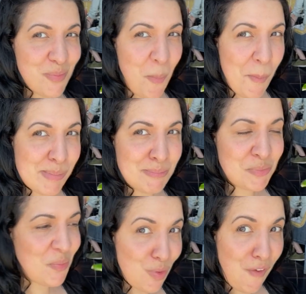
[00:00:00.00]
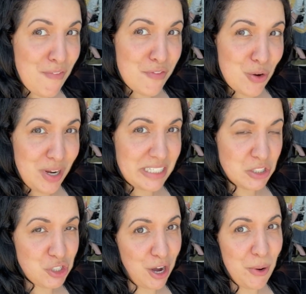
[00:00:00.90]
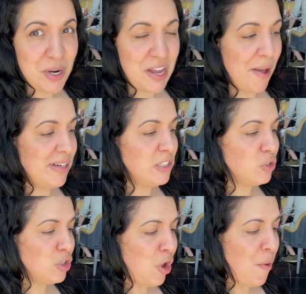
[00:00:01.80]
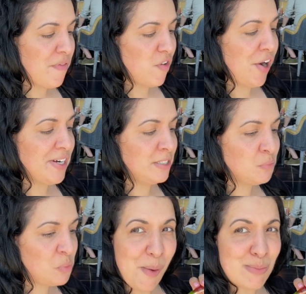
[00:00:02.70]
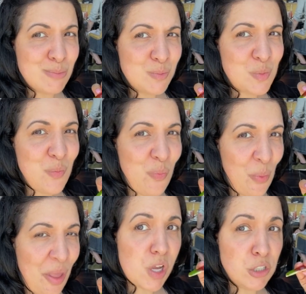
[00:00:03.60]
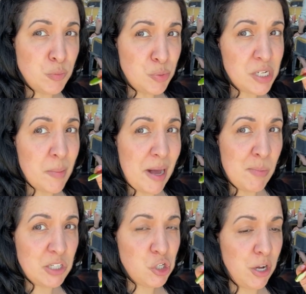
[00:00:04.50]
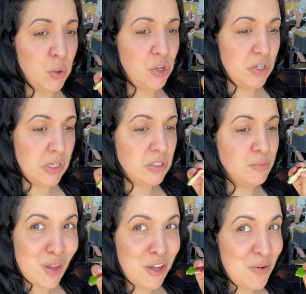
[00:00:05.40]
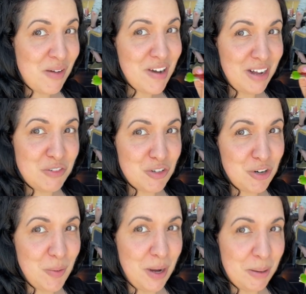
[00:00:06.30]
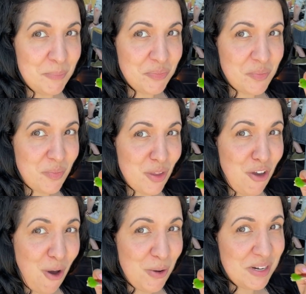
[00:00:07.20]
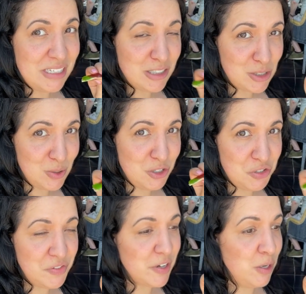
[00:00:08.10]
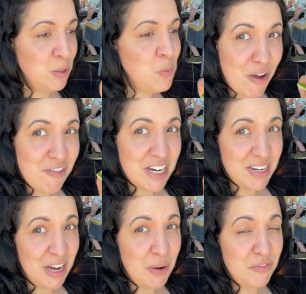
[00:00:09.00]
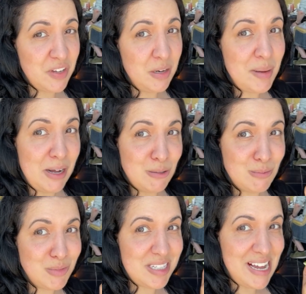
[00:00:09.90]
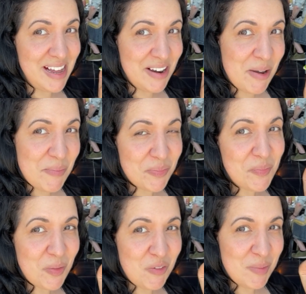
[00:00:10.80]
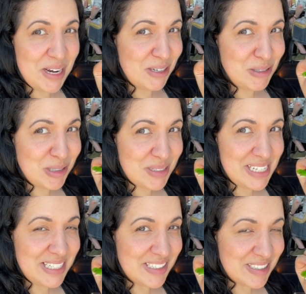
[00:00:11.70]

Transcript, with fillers: Mm. I feel like a child again. It's so fun. It's hmm. bringing back my childhood. You never have to grow up. You're only as old as you feel. Right now I feel about 10 with my little sweet.